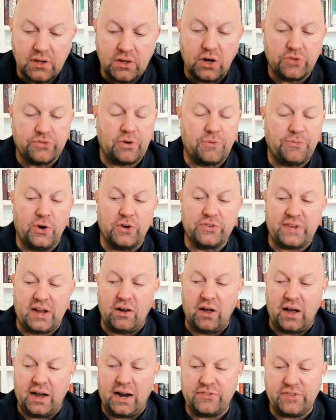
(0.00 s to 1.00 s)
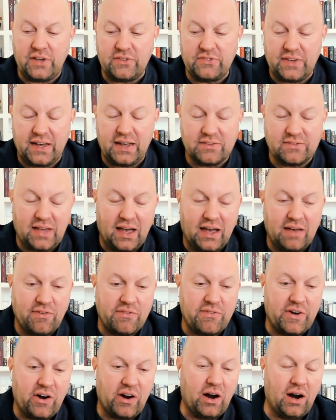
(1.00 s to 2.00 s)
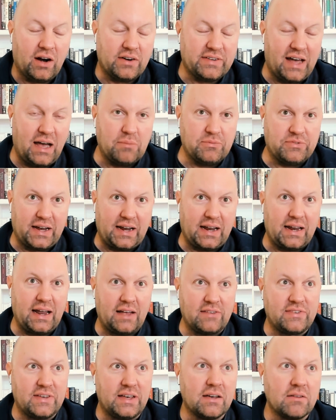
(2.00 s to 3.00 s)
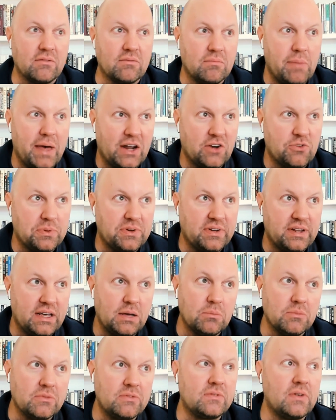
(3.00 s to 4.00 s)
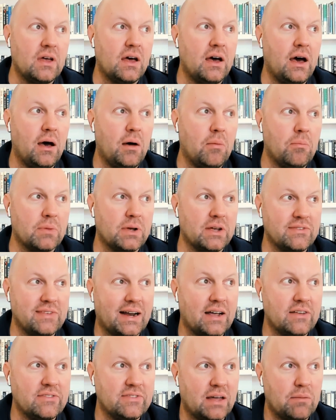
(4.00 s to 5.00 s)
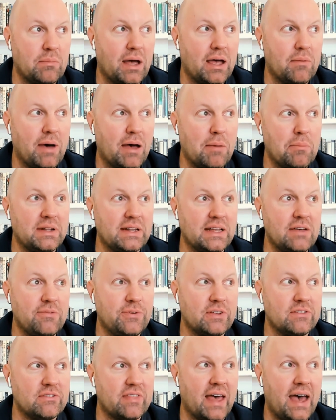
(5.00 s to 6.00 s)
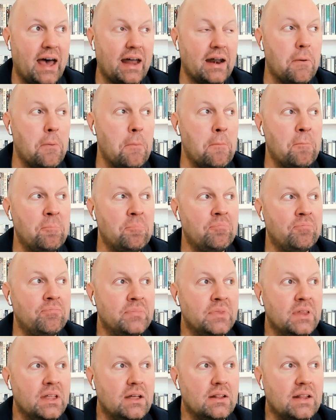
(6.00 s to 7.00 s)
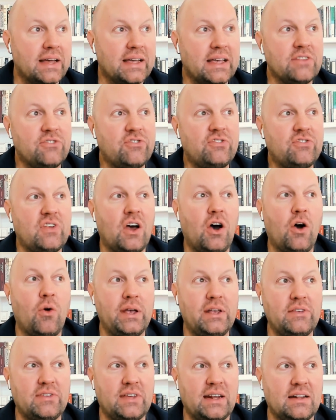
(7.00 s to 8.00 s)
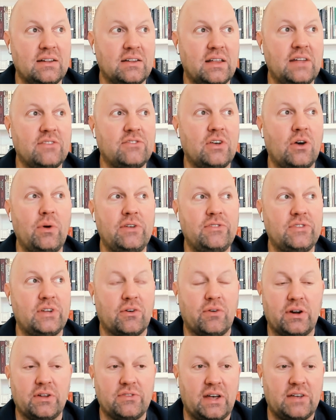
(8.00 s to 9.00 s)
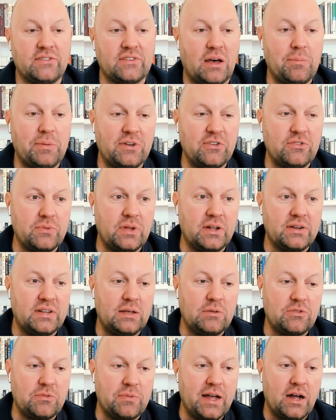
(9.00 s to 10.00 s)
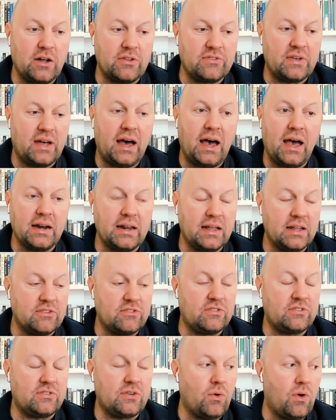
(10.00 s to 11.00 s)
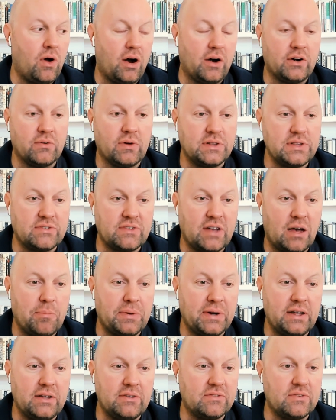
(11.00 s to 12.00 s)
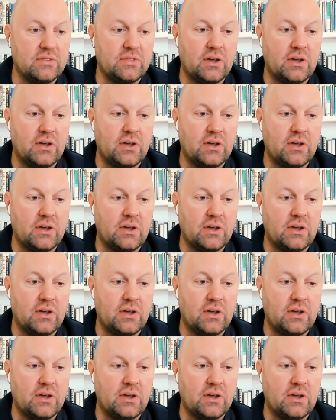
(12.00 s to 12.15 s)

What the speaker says: So first, I guess I'd say I have a very hard time second guessing management teams because, like I said, my belief is that like it's so easy to criticize companies and teams from the outside. It's so hard to run these companies.